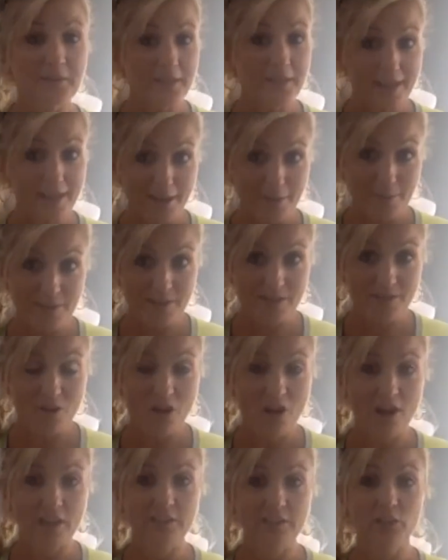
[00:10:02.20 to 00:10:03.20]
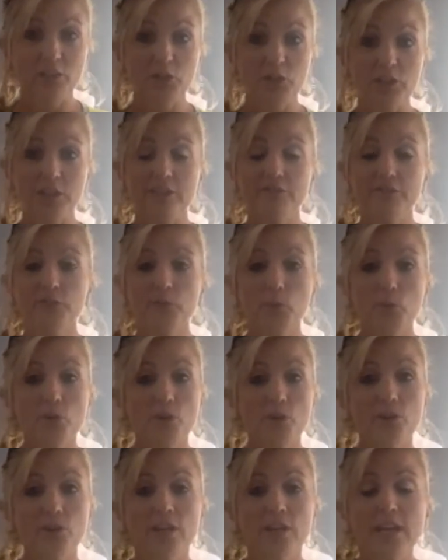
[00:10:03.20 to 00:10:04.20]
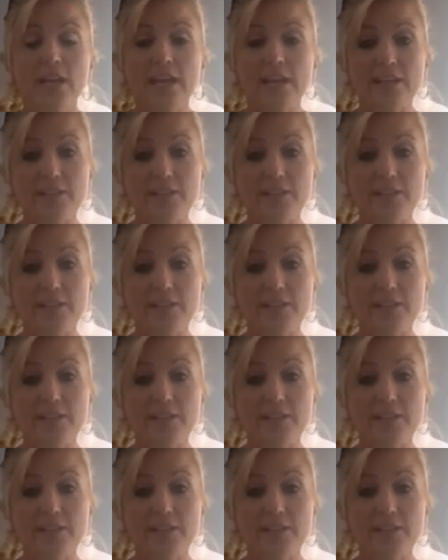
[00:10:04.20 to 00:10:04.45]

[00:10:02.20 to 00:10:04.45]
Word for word: on Amazon looking for